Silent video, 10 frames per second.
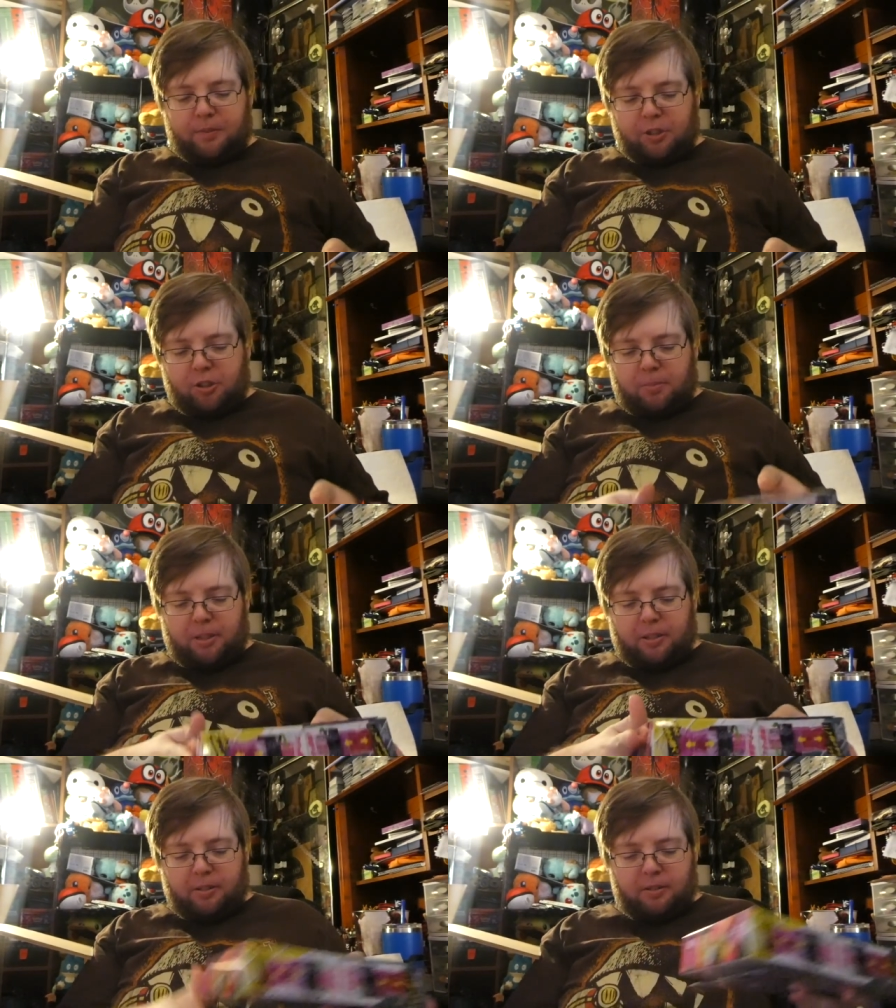Should
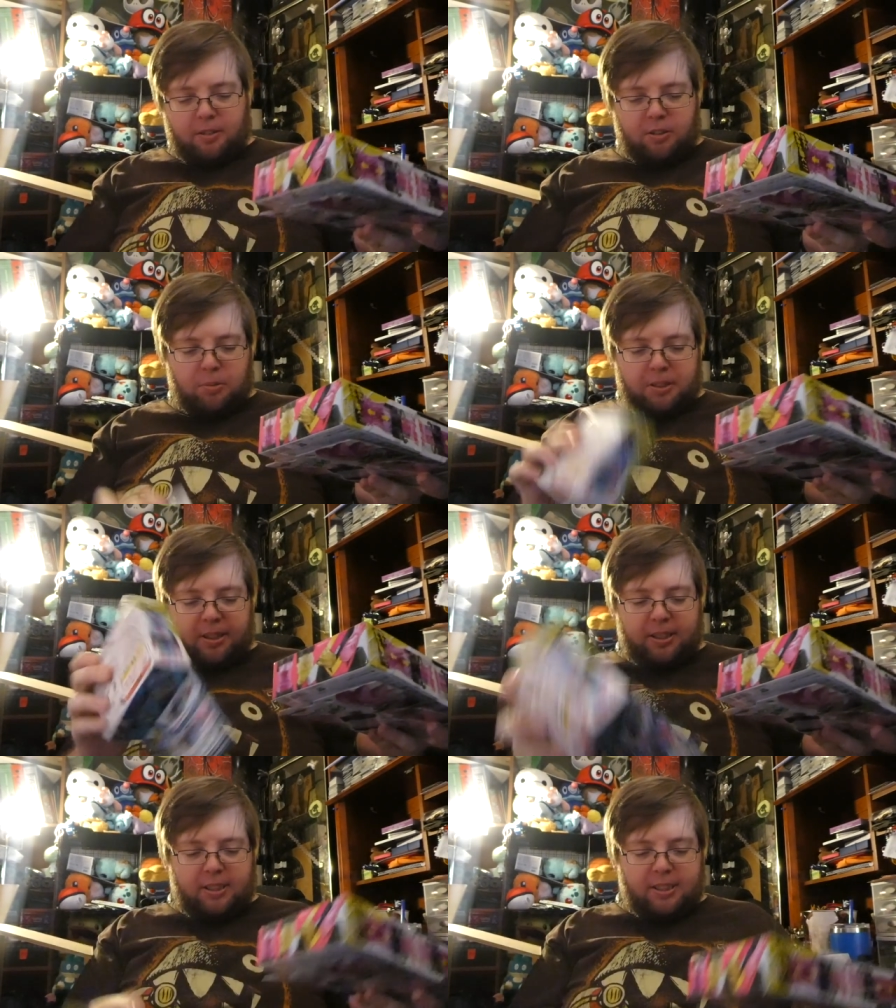be
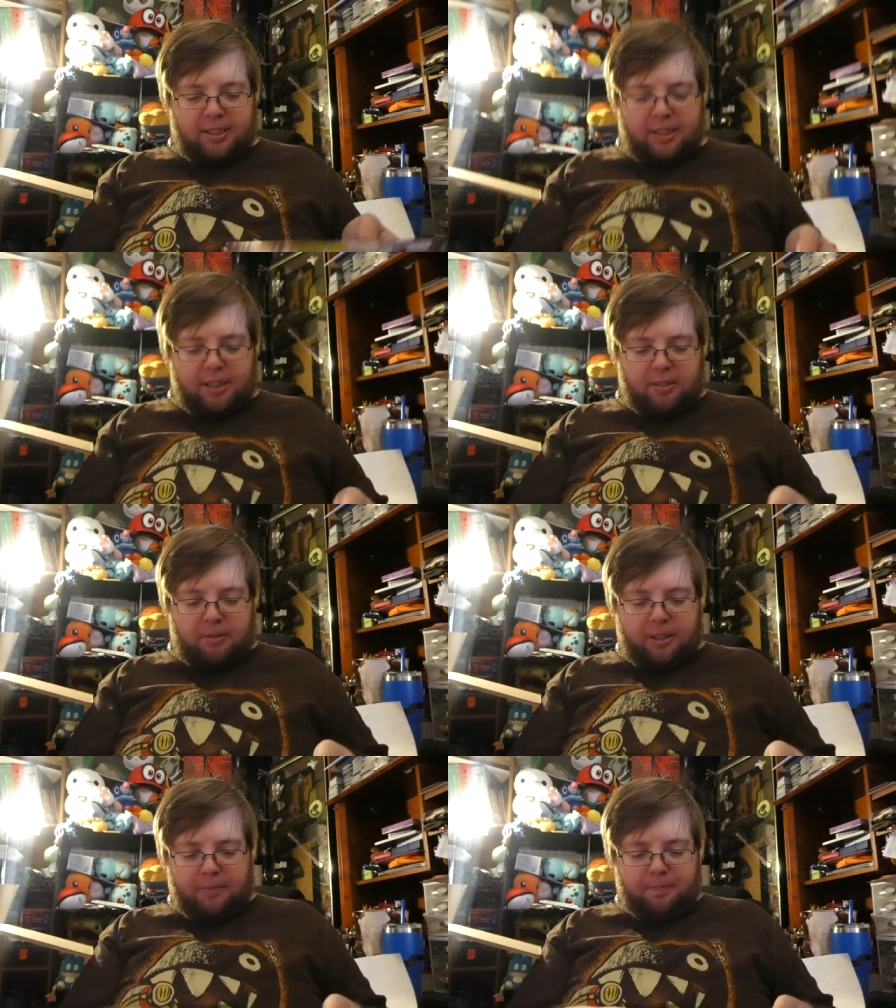twisting these the other
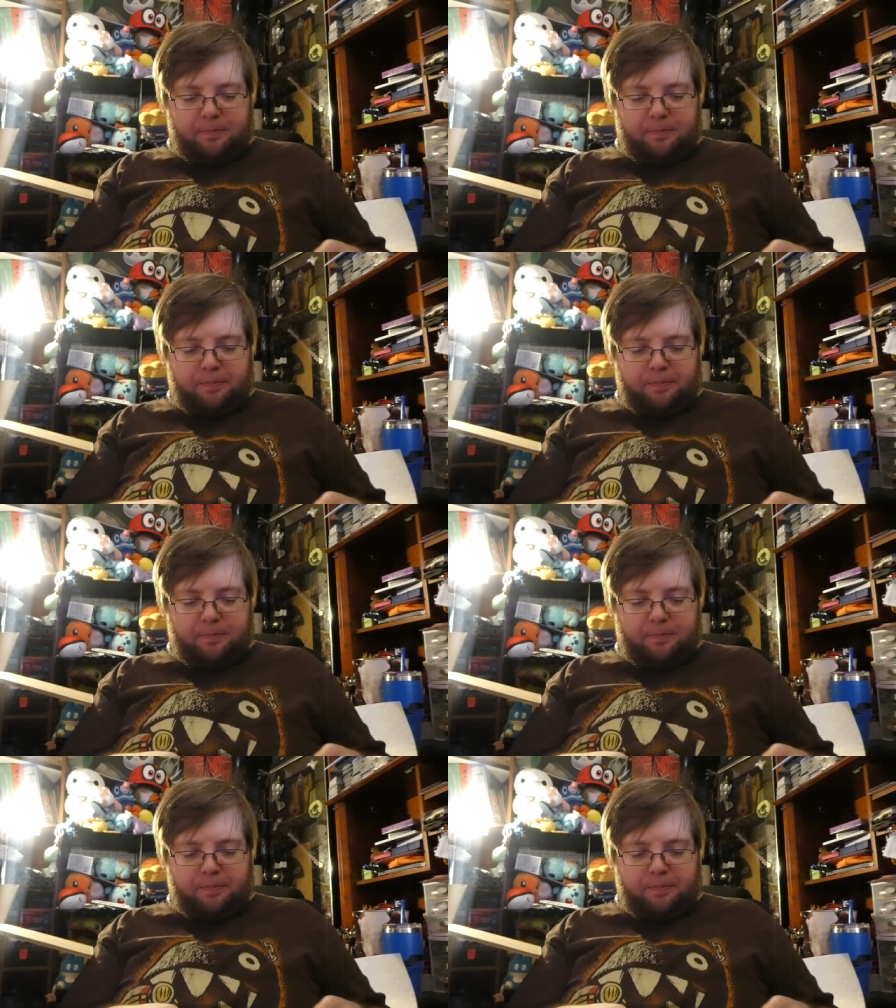way.